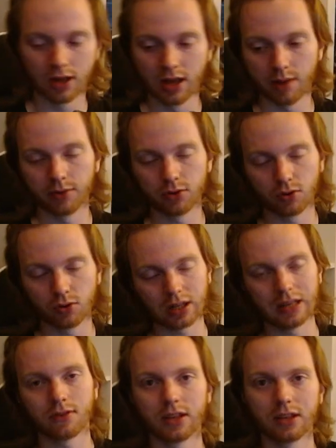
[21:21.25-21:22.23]
But you can
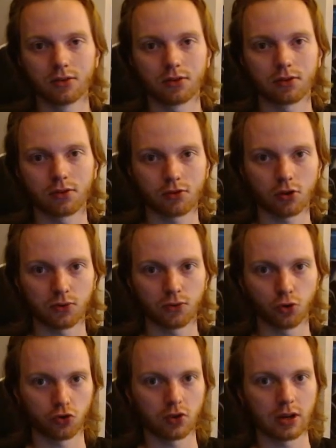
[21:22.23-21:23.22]
easily just start
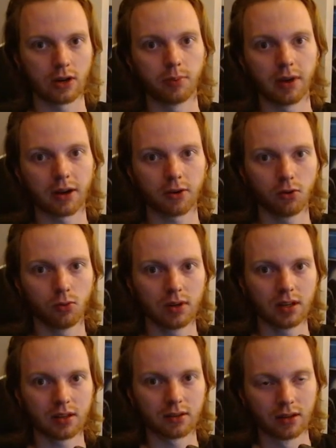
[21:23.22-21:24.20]
forcing out back row with
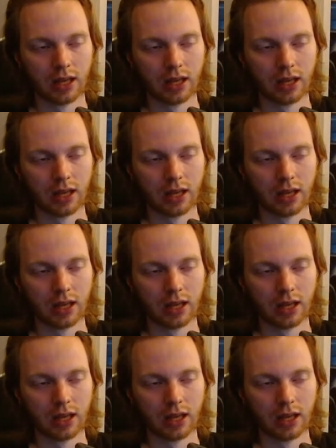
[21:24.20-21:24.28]
it.